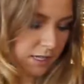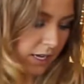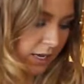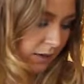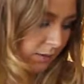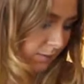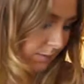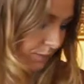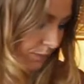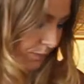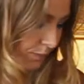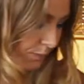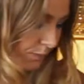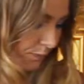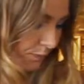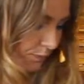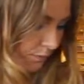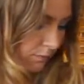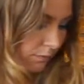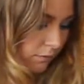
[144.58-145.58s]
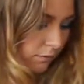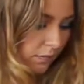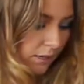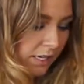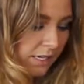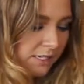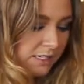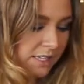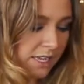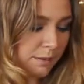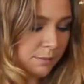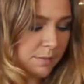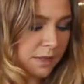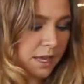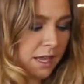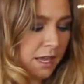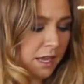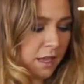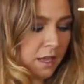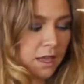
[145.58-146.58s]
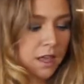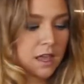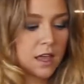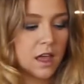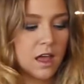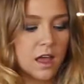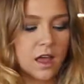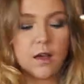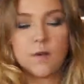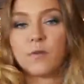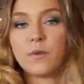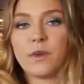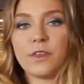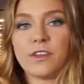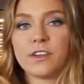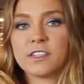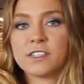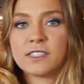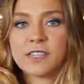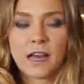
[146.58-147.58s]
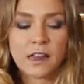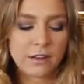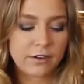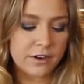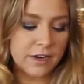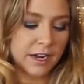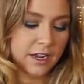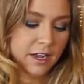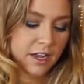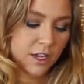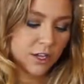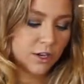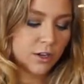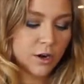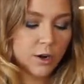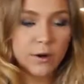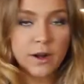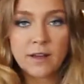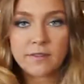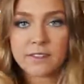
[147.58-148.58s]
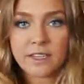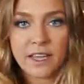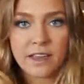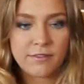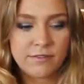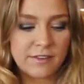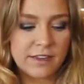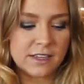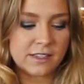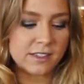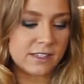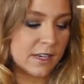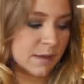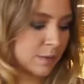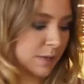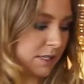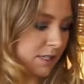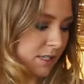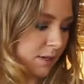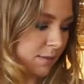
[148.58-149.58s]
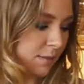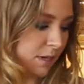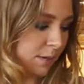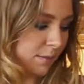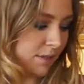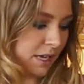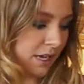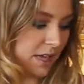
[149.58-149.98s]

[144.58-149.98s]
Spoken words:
in. Same thing with your celery. You don't have to get fancy. I mean, sometimes I